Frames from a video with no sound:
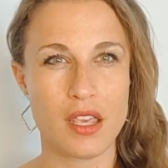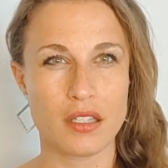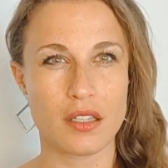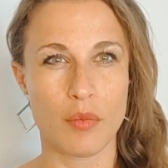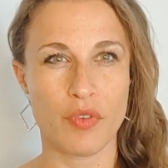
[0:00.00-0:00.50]

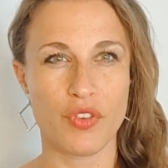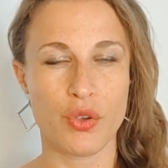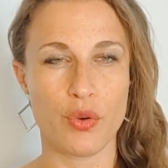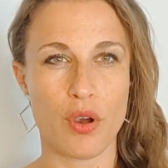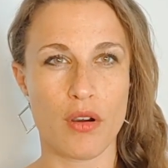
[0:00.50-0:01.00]
Some of
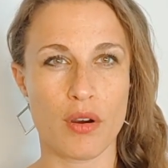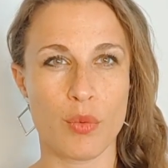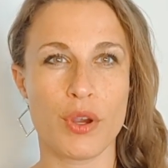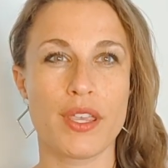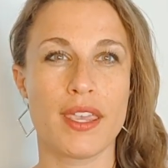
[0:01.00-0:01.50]
you are
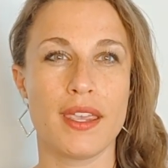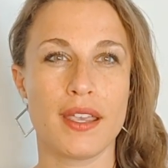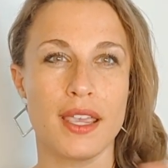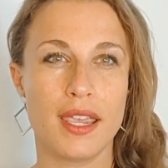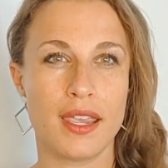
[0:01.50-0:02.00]

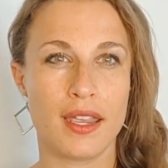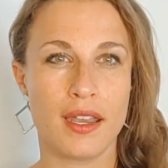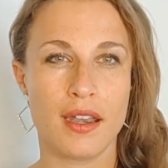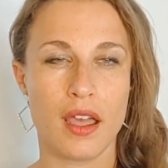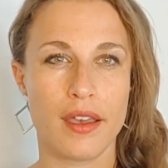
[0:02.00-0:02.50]
working
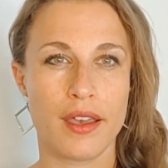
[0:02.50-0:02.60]
in